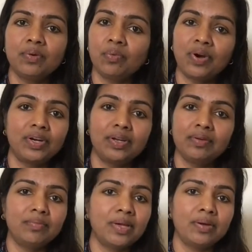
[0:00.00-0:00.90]
what
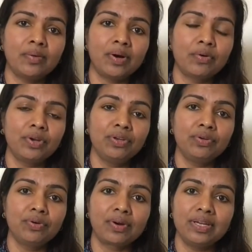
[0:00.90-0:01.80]
according to
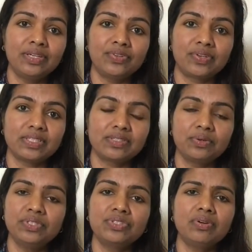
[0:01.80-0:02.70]
your interest. So
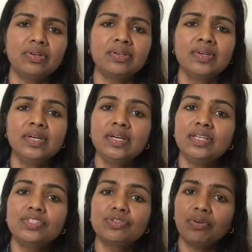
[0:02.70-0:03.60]
it's not
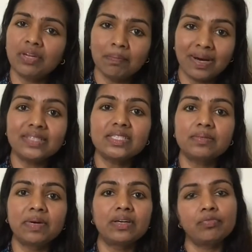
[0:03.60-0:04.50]
a
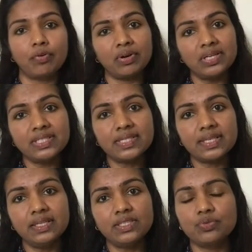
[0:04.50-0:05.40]
must, but for
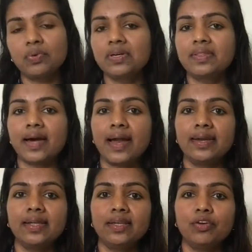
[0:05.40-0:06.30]
nursing it's worth
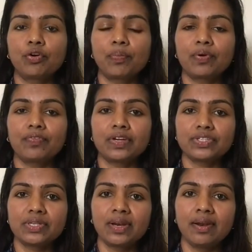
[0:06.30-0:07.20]
adding your
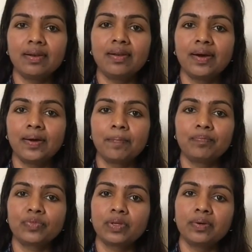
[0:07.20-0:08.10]
professional
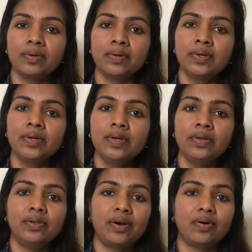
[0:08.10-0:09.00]

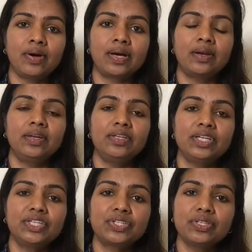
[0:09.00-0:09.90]

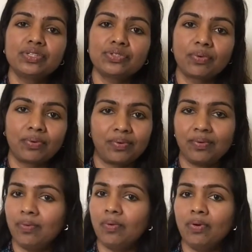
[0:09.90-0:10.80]
accreditations or
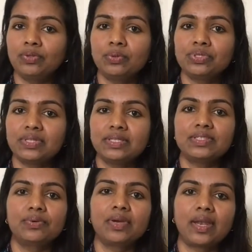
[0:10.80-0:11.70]
all those
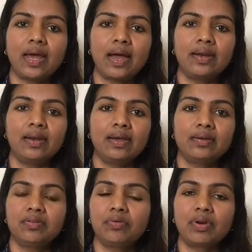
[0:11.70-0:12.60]
things you can add,
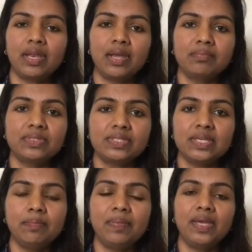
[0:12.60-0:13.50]
like your
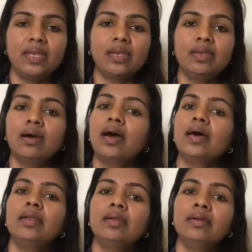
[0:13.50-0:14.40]
NMC pin,
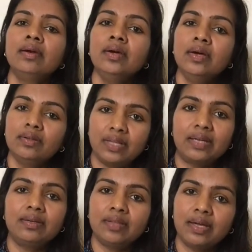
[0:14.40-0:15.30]
and
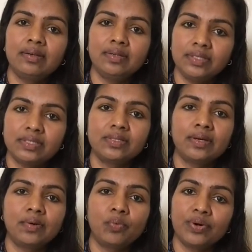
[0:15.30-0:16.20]
that it's
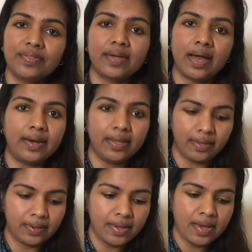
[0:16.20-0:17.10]
worth adding.
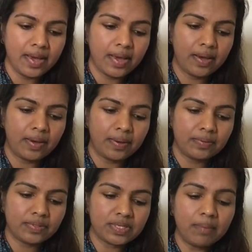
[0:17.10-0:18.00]

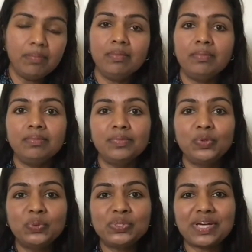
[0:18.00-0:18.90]
Some
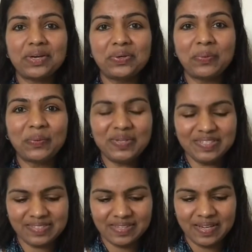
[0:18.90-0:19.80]
do's and
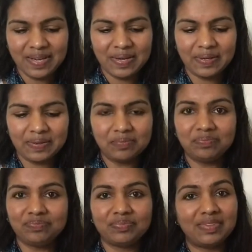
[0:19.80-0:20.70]
don'ts.
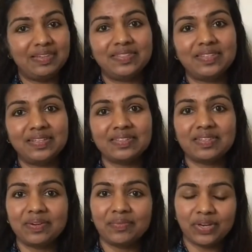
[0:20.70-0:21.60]
These things
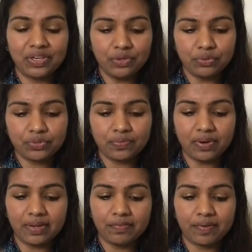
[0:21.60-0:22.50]
are very
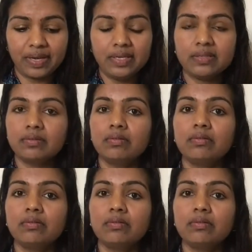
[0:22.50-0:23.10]
useful, I find.